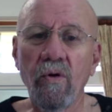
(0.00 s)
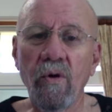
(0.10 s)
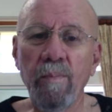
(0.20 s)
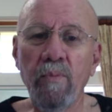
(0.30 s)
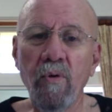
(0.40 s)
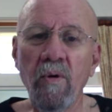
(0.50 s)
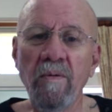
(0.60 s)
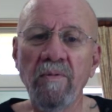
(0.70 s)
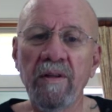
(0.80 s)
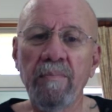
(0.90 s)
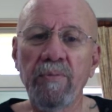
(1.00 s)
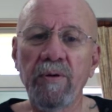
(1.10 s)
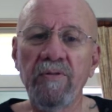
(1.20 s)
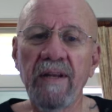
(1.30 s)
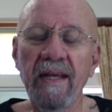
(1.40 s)
are born with a
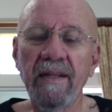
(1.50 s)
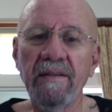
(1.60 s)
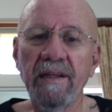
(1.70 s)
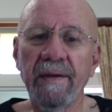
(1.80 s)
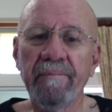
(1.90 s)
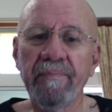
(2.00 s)
personality,